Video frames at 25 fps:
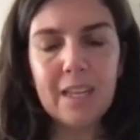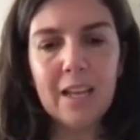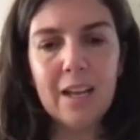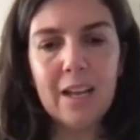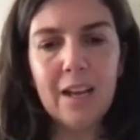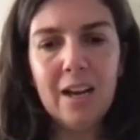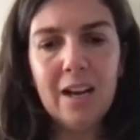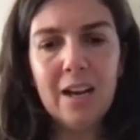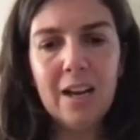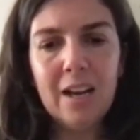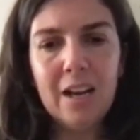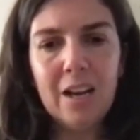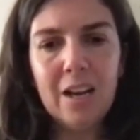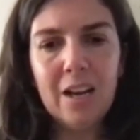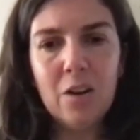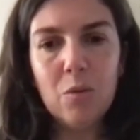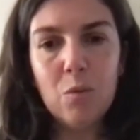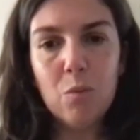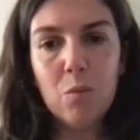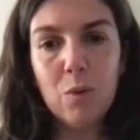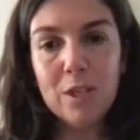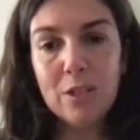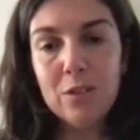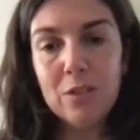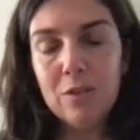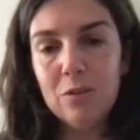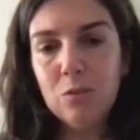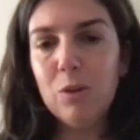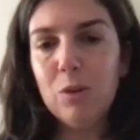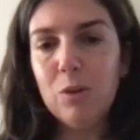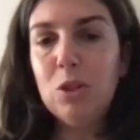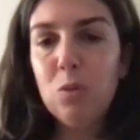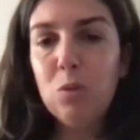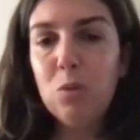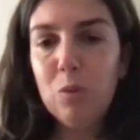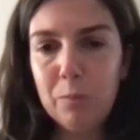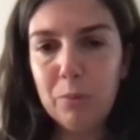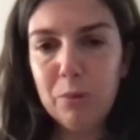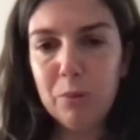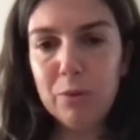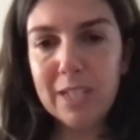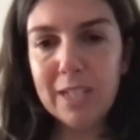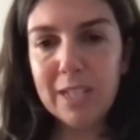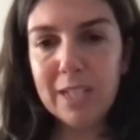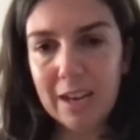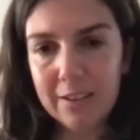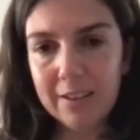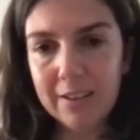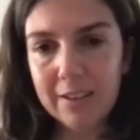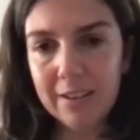what do we put
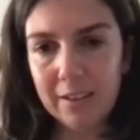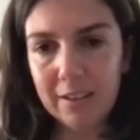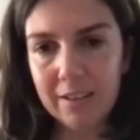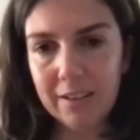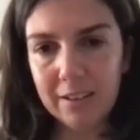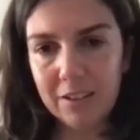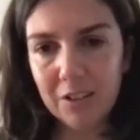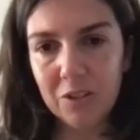out there?